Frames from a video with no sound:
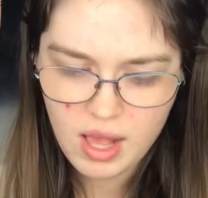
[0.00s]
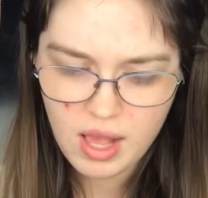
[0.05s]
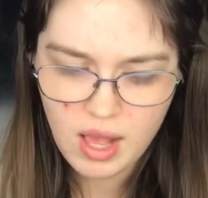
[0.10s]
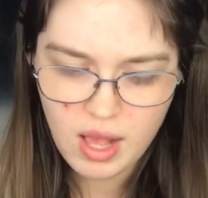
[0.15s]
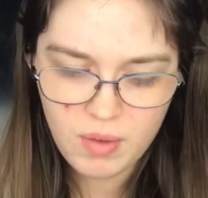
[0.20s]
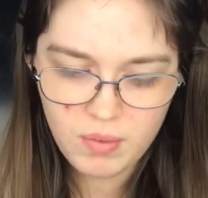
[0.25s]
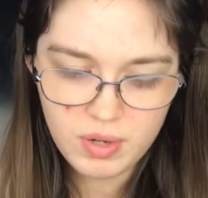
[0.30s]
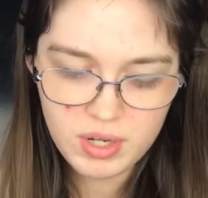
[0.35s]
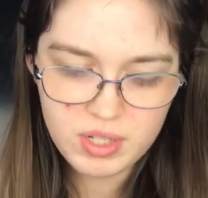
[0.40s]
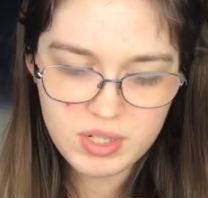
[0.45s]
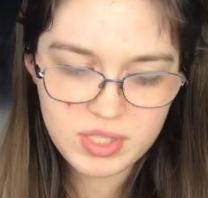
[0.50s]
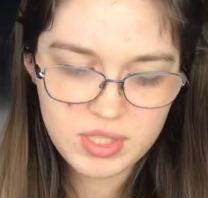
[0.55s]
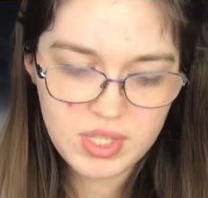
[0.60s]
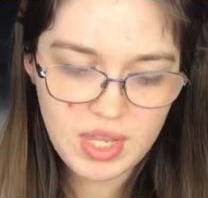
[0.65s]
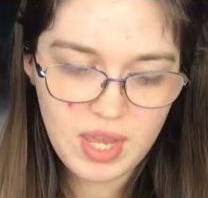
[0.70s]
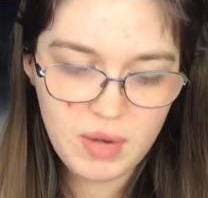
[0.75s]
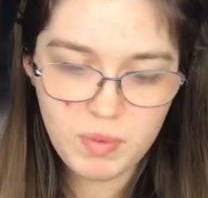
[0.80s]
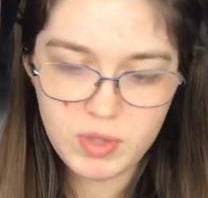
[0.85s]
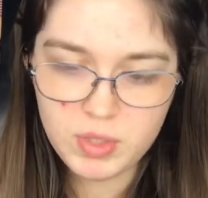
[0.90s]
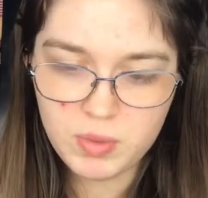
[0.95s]
I want to
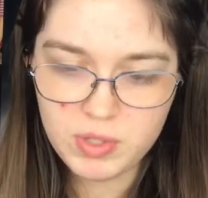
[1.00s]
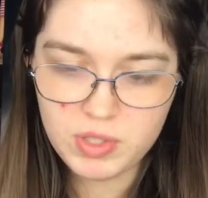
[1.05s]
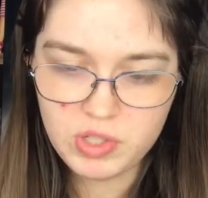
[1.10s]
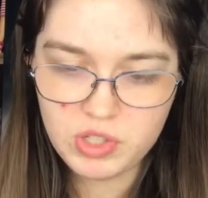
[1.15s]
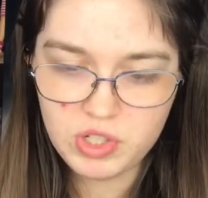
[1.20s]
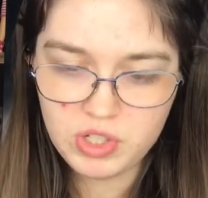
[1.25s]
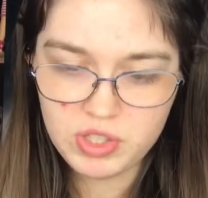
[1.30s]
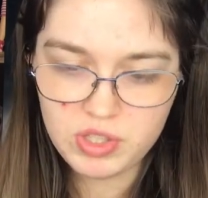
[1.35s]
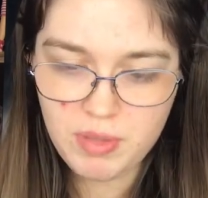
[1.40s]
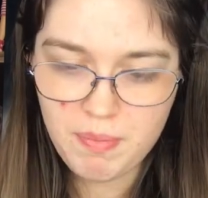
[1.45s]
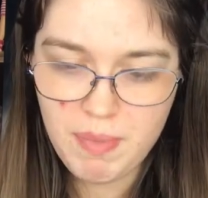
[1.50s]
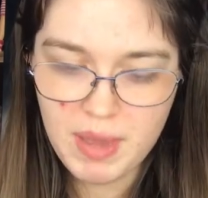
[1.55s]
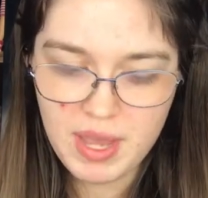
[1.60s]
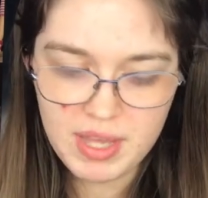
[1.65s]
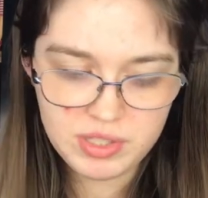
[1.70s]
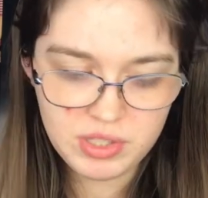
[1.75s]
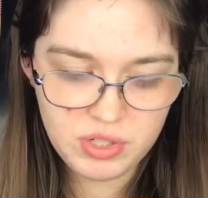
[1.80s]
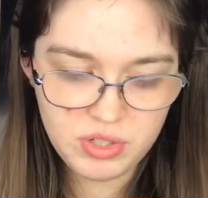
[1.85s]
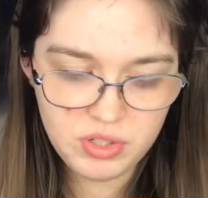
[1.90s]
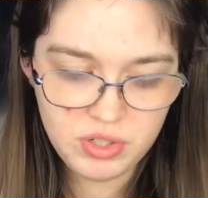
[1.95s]
decide which one's just the
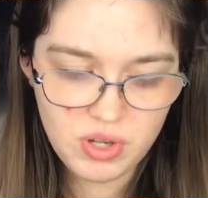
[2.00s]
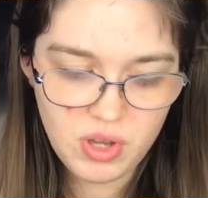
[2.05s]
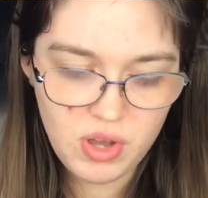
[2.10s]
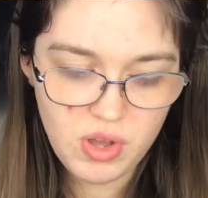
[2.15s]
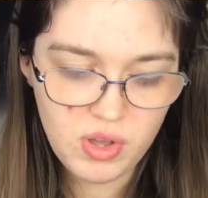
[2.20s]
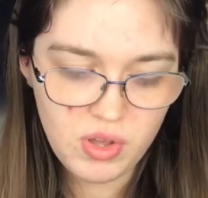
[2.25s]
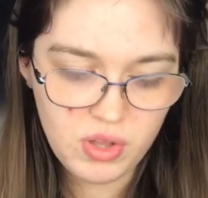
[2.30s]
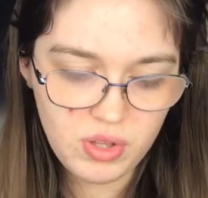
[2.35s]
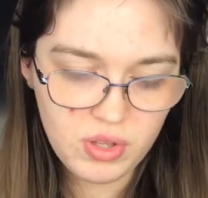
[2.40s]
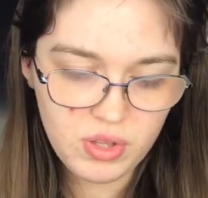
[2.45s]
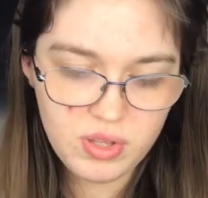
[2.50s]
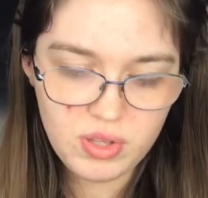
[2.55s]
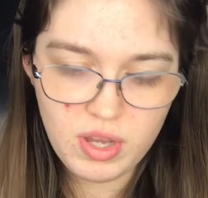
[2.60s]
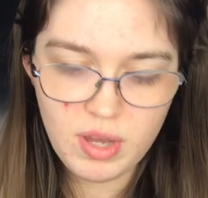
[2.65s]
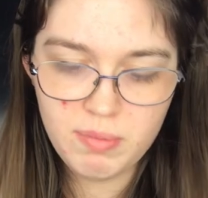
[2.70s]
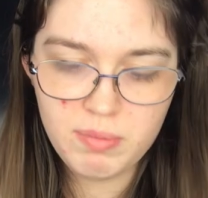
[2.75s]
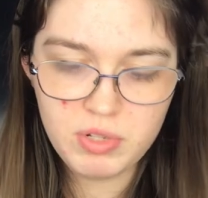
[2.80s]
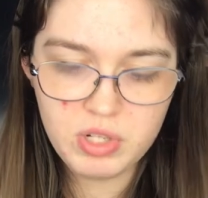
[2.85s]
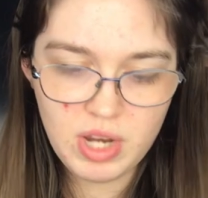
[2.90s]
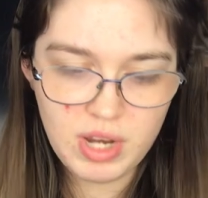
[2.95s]
best doll
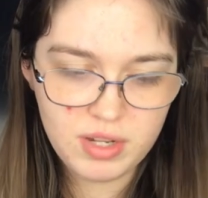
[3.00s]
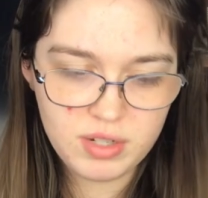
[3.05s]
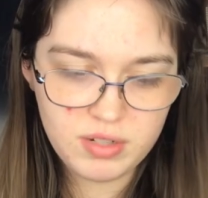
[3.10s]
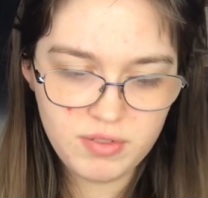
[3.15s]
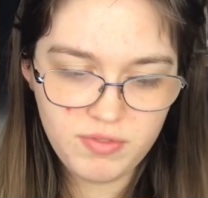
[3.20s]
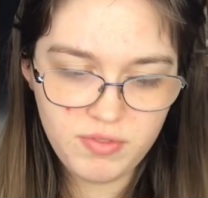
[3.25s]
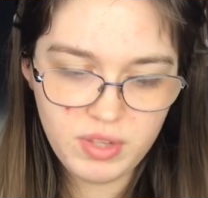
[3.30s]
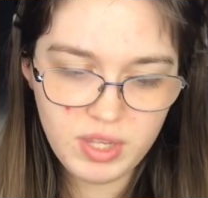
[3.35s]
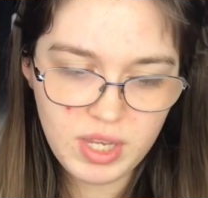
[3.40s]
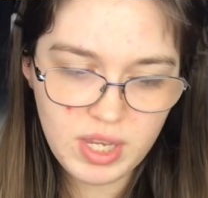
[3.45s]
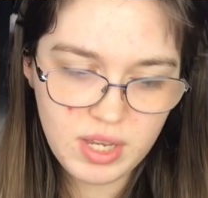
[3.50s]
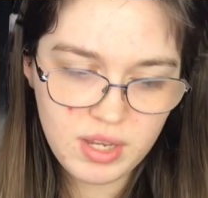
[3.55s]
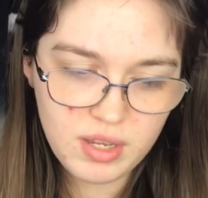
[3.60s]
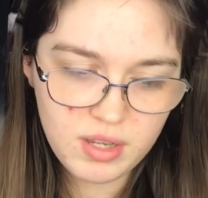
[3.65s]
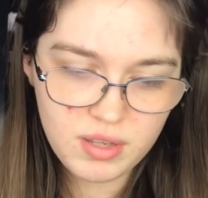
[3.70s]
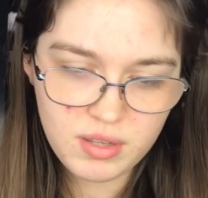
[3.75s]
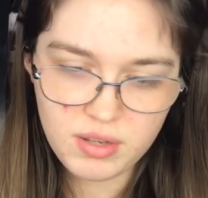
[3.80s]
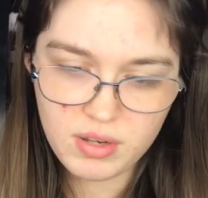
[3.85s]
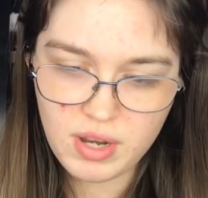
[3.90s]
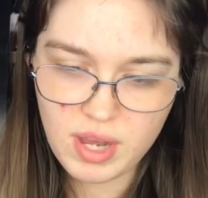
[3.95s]
objectively,
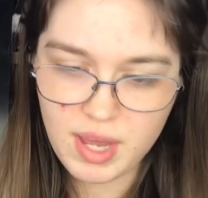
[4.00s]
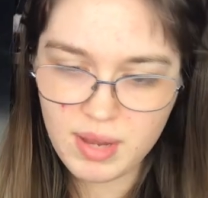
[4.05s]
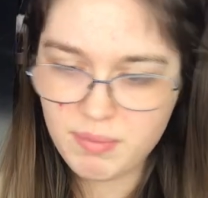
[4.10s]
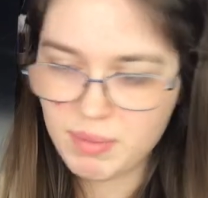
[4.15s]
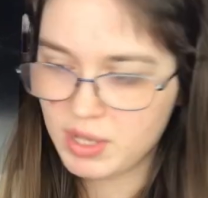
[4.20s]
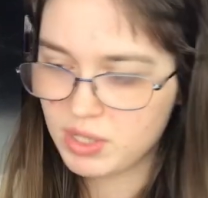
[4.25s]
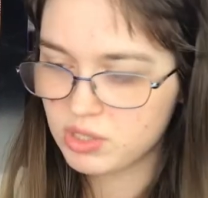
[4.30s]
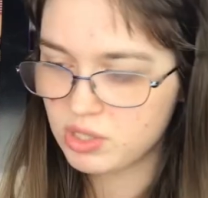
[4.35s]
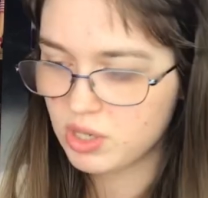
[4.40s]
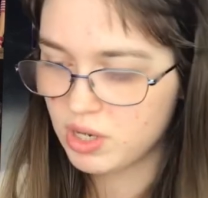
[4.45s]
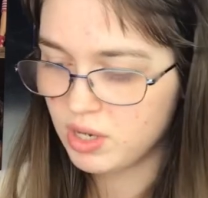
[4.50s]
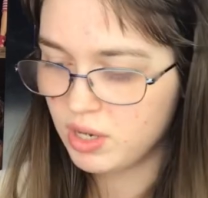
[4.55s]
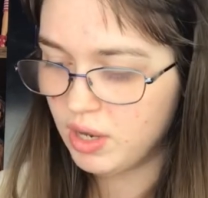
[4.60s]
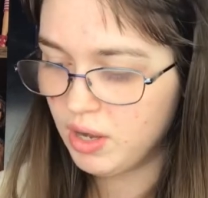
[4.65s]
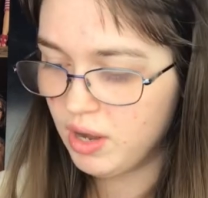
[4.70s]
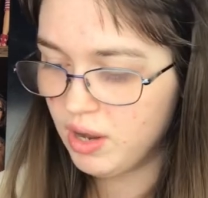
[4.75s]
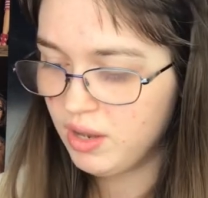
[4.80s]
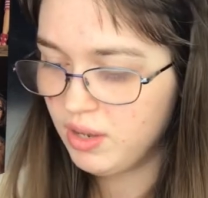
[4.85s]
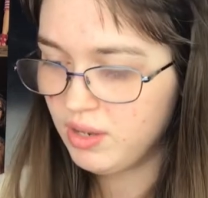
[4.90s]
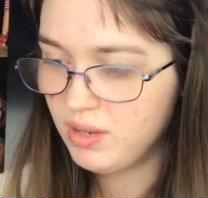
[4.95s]
not based on
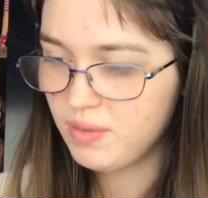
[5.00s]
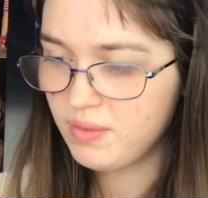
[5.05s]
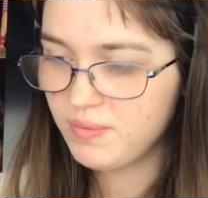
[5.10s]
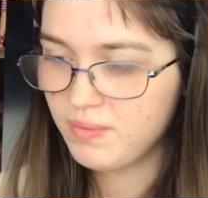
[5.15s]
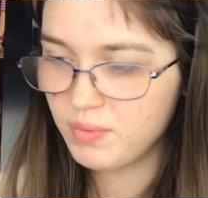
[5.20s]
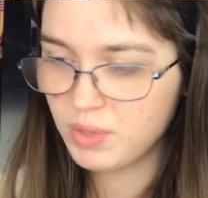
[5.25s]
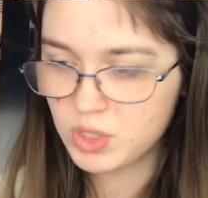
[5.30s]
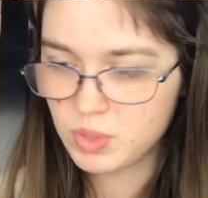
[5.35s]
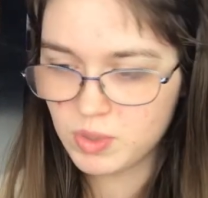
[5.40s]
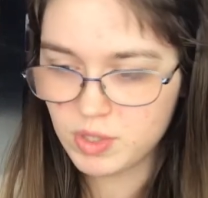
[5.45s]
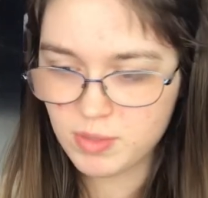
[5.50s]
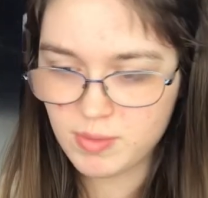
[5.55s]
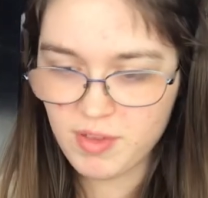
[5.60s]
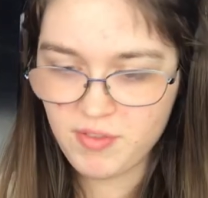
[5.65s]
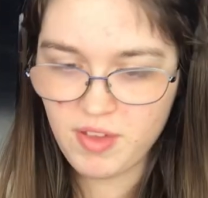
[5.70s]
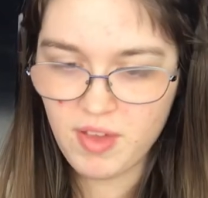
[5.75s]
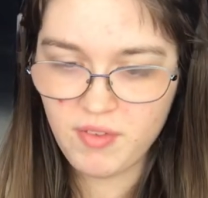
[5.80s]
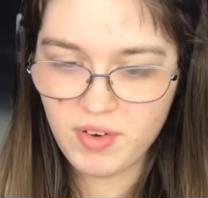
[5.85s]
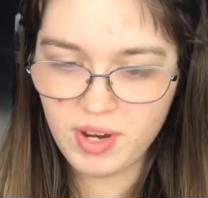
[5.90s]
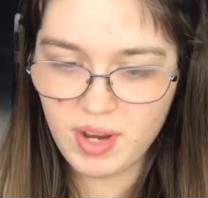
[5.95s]
which one's my
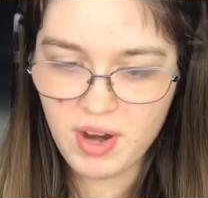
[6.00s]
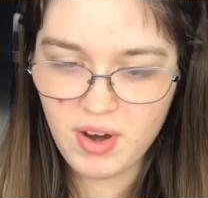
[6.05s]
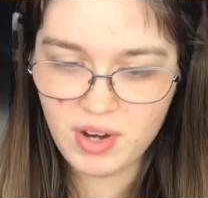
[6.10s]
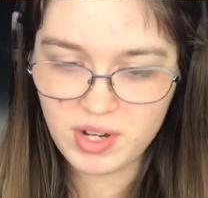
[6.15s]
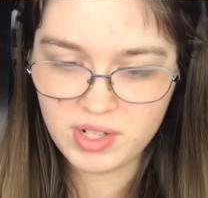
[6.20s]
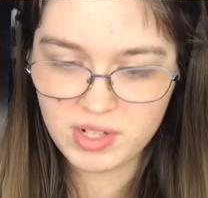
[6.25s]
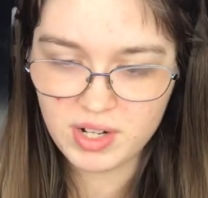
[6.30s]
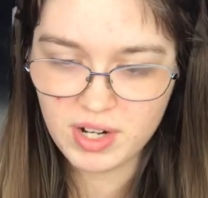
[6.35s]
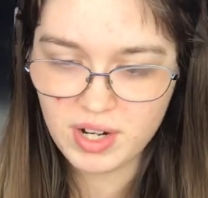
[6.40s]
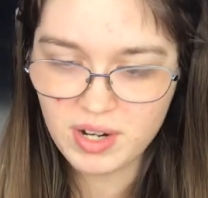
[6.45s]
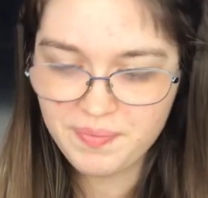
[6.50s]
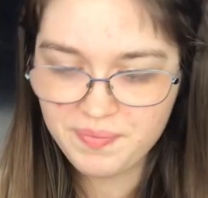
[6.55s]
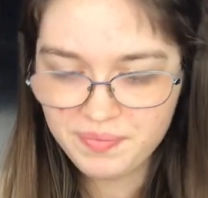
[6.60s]
favorite character.